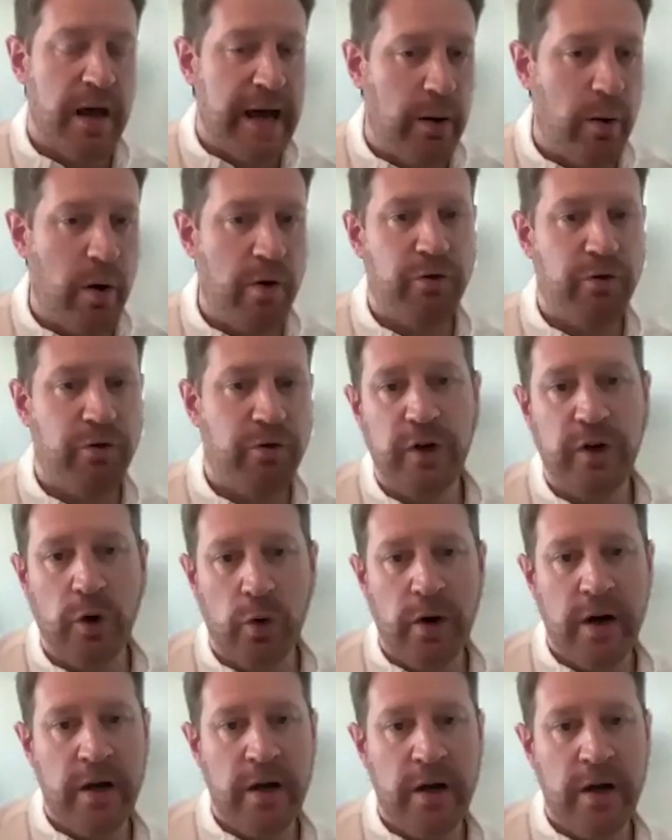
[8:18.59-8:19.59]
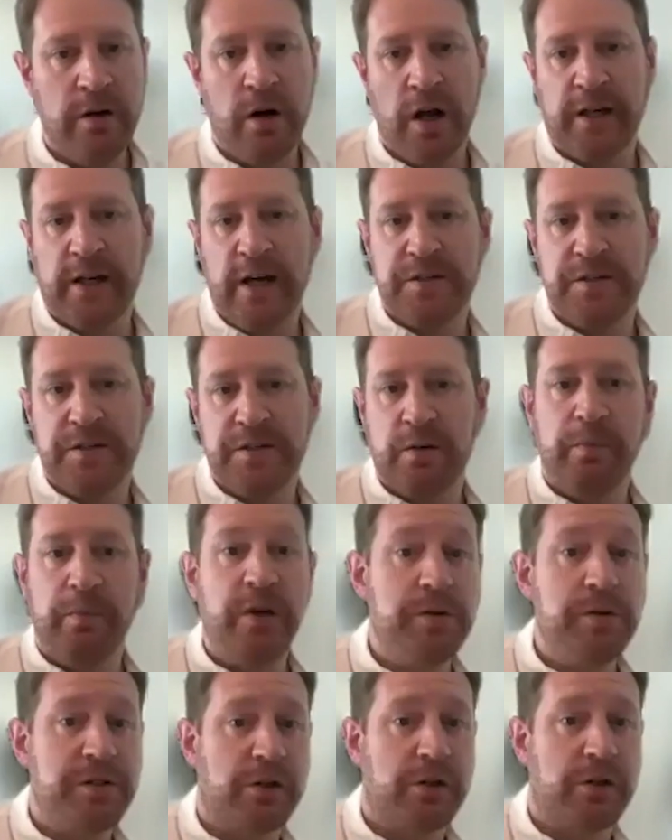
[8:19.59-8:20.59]
However, if you're in, I guess,
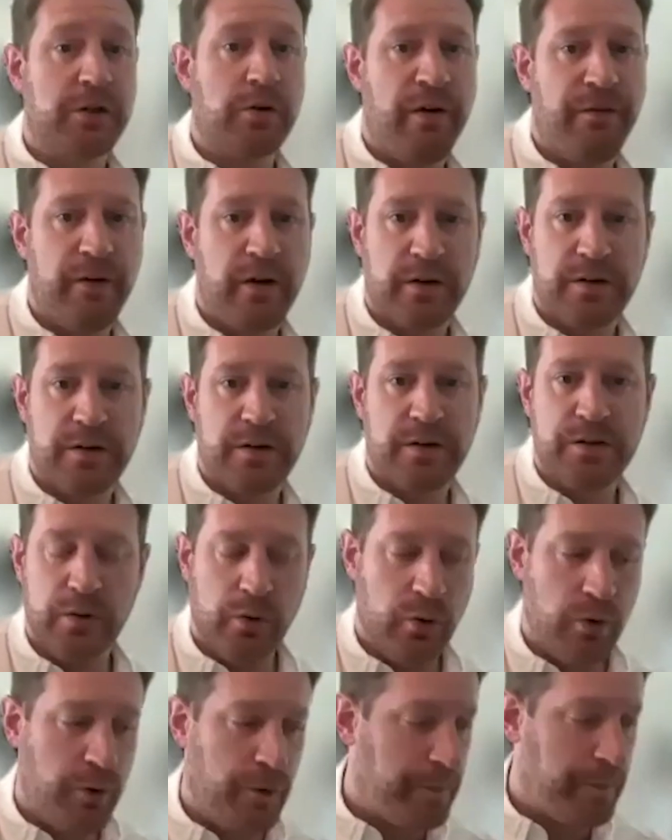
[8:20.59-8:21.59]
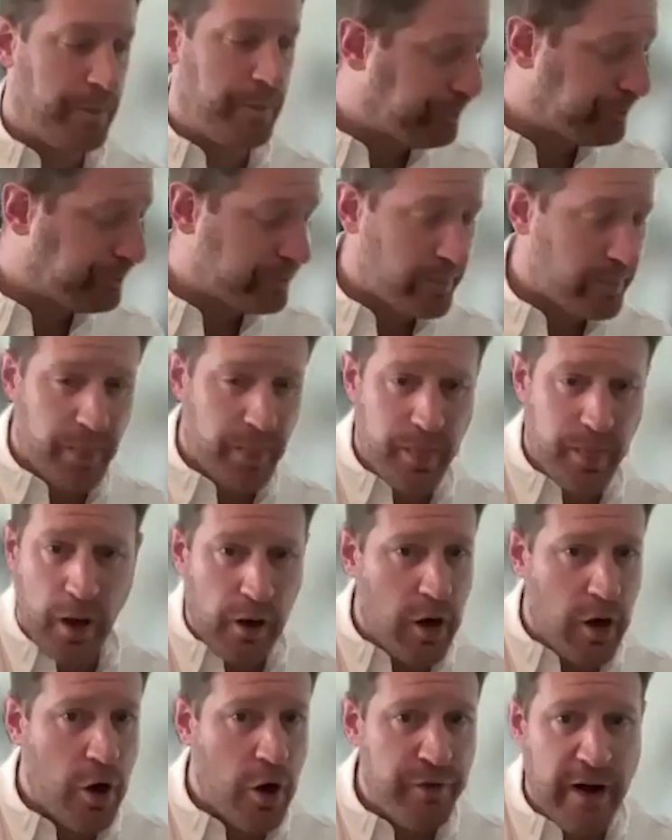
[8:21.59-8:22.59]
computer graphics or
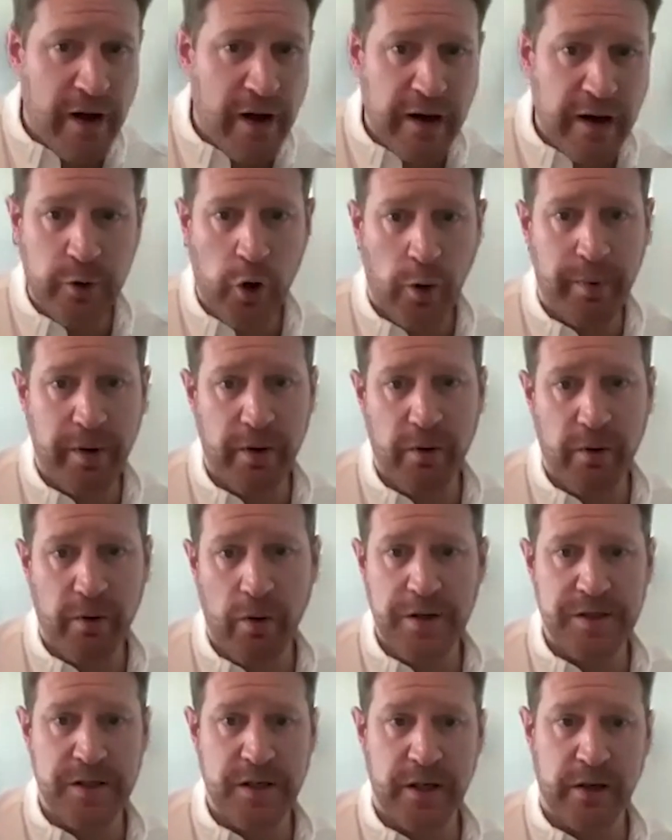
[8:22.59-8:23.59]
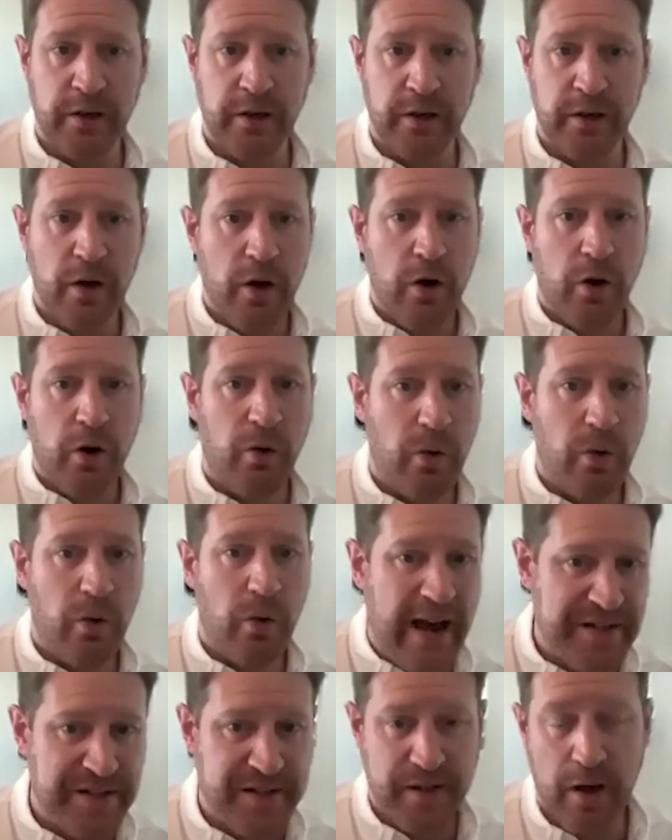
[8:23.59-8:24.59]
low value copywriting
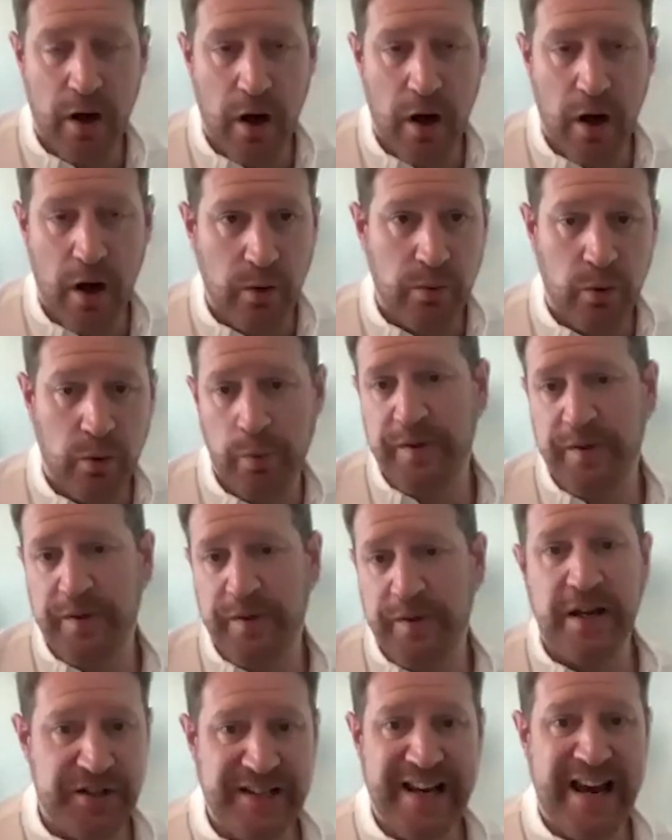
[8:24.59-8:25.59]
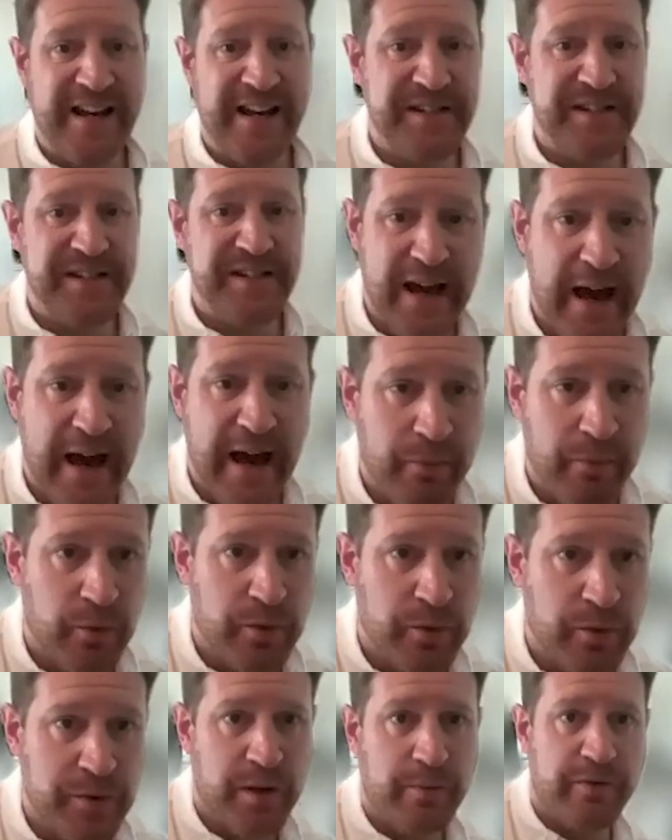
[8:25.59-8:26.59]
or SEO or potentially SEM
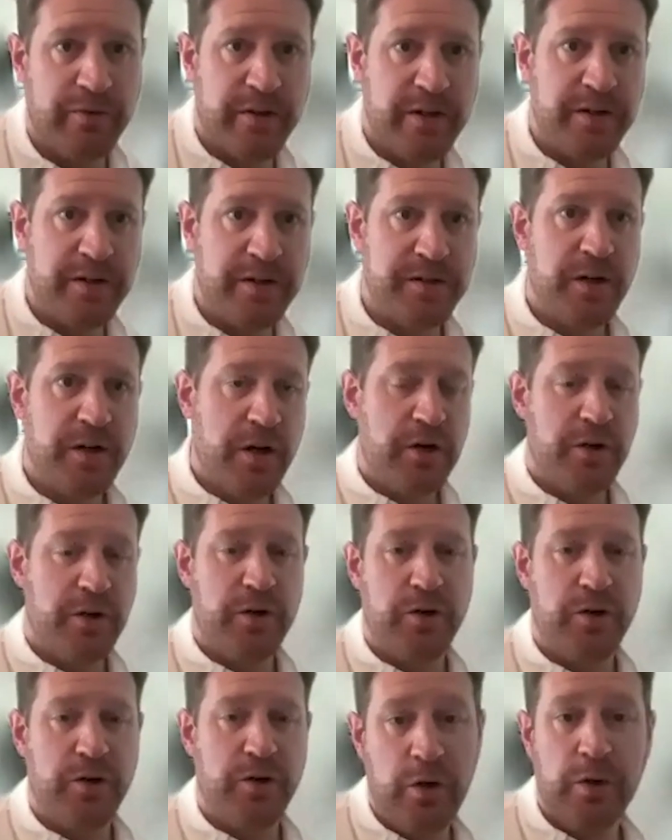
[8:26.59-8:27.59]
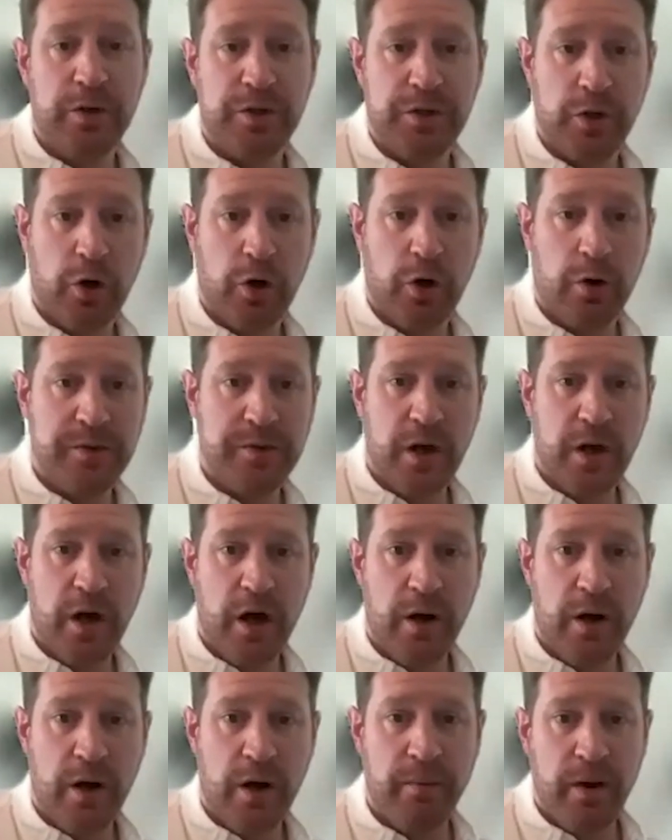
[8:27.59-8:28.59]
or some of these newer jobs,
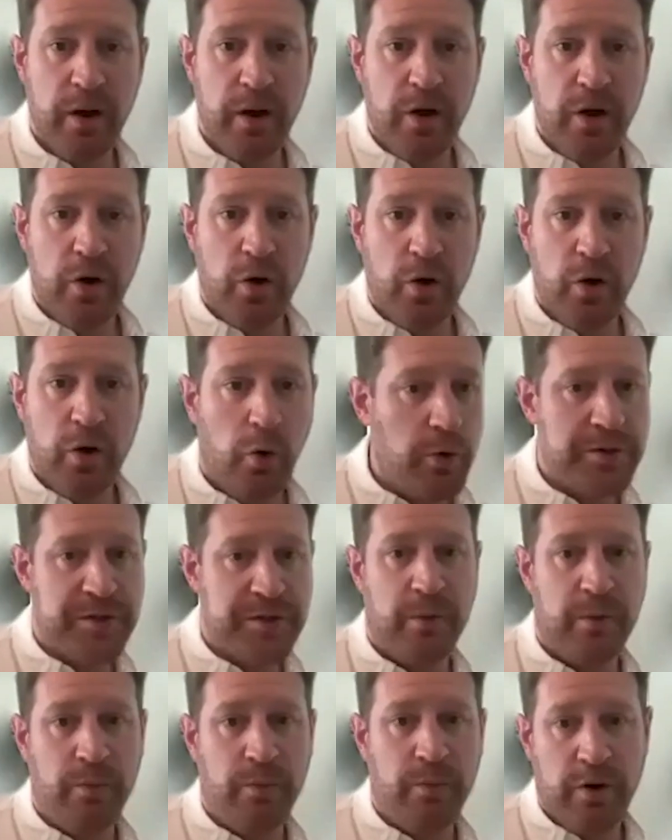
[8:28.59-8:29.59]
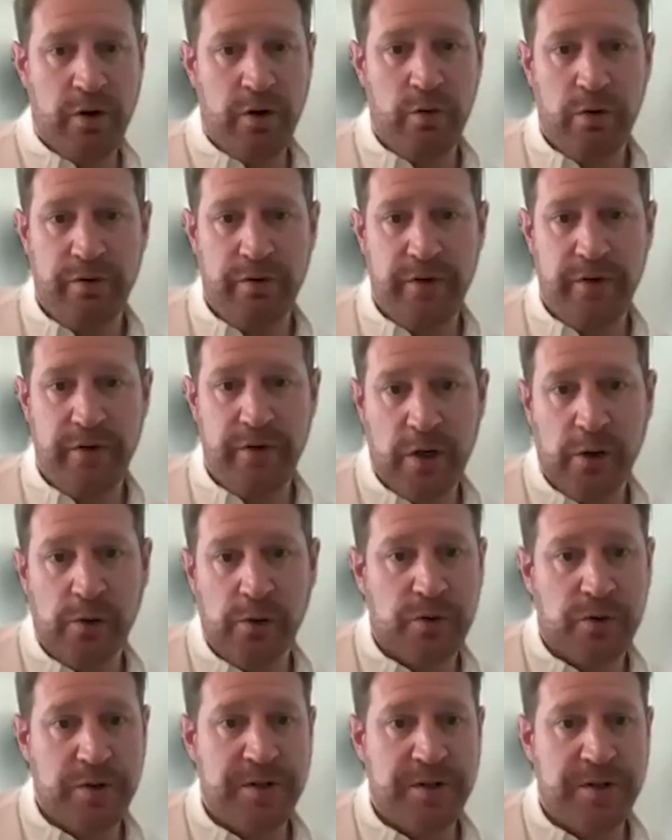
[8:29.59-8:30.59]
or someone who reviews
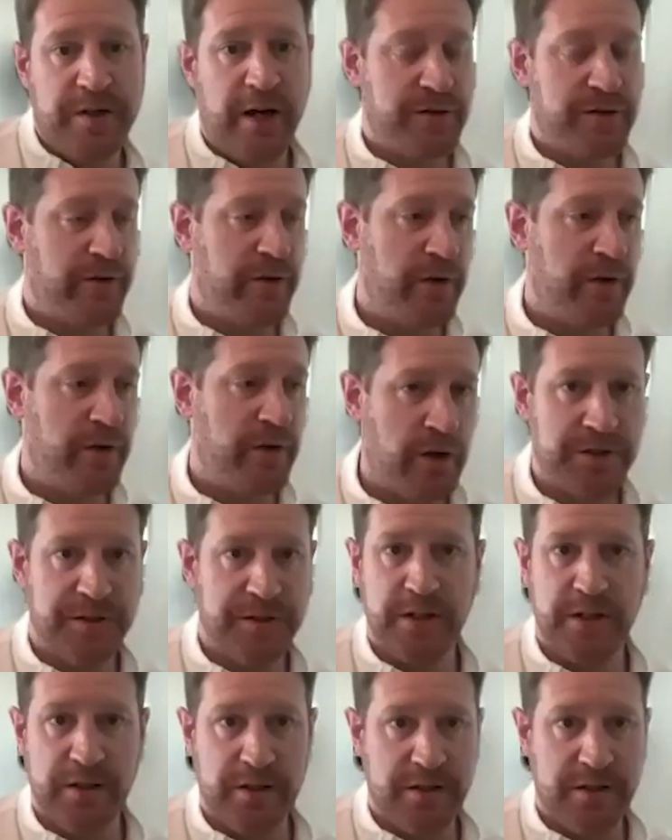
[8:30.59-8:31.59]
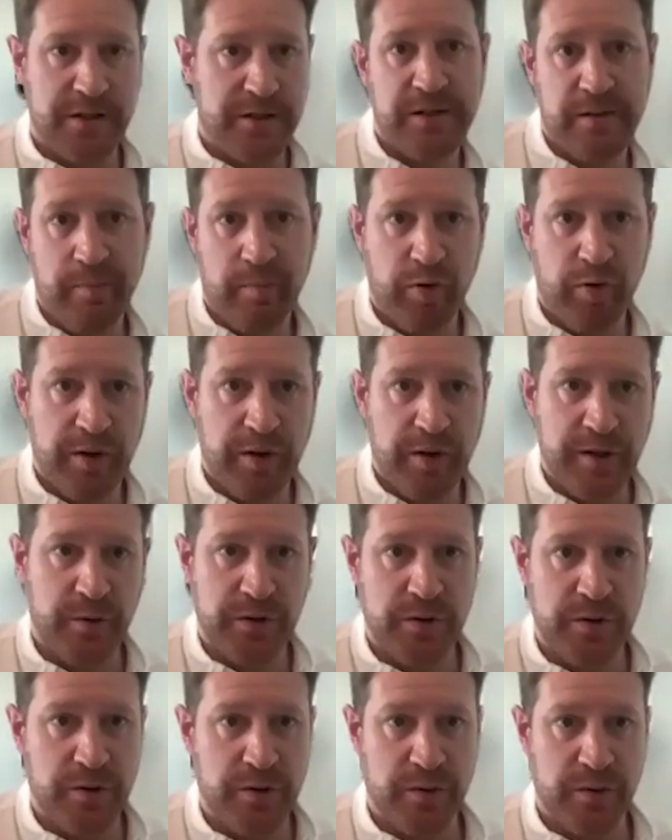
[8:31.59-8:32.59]
ultrasounds for nasty disease imprints,
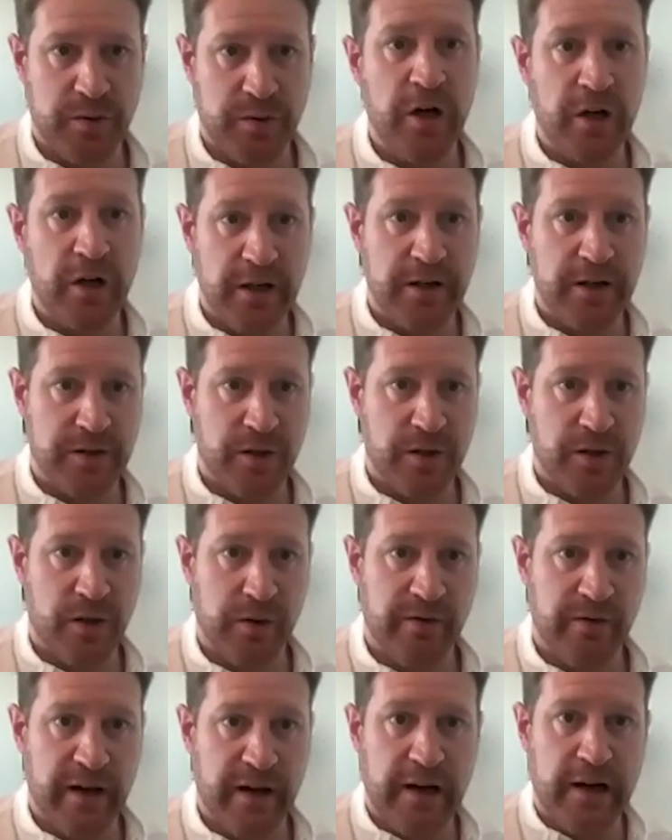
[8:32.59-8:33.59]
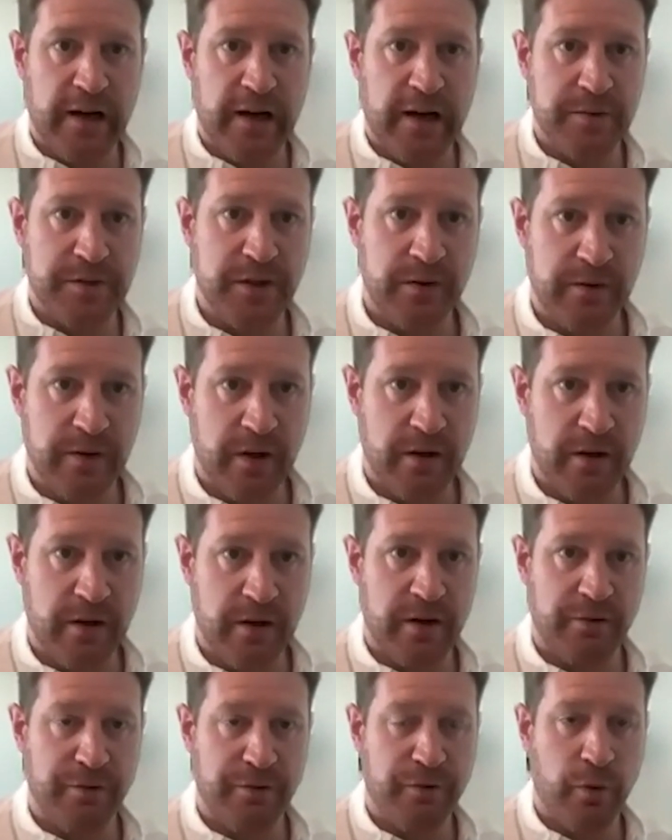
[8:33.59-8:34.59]
which was an early example of LLMs doing their
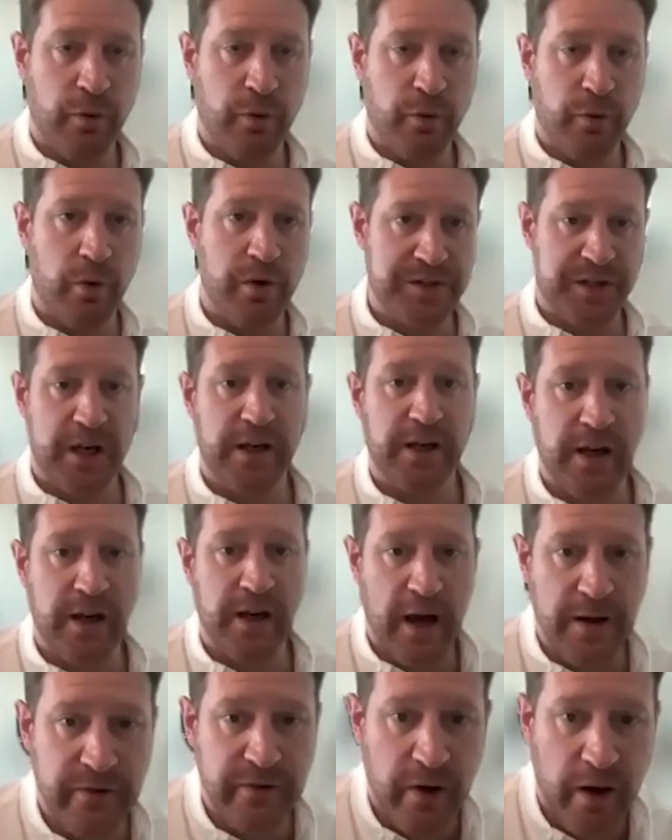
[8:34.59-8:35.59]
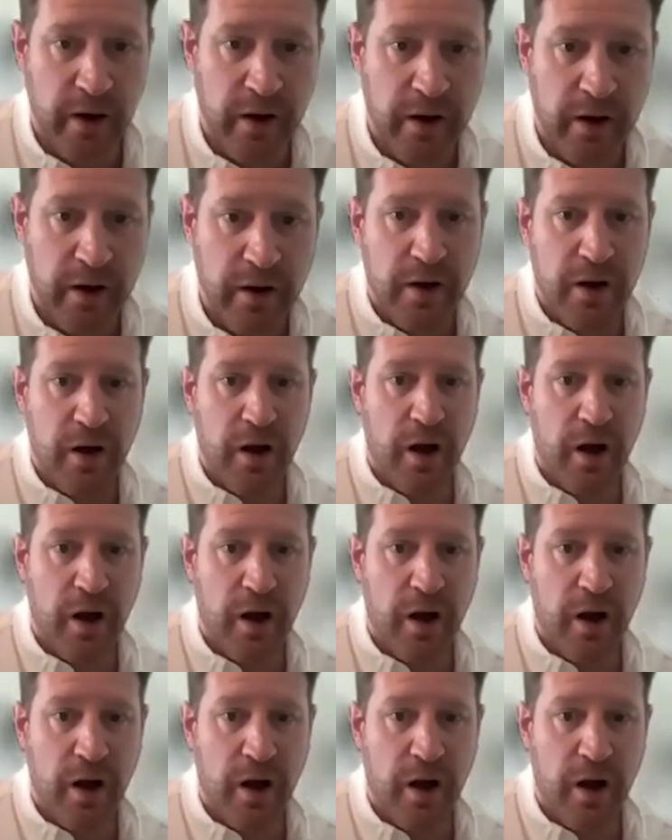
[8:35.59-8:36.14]
thing for skin cancer,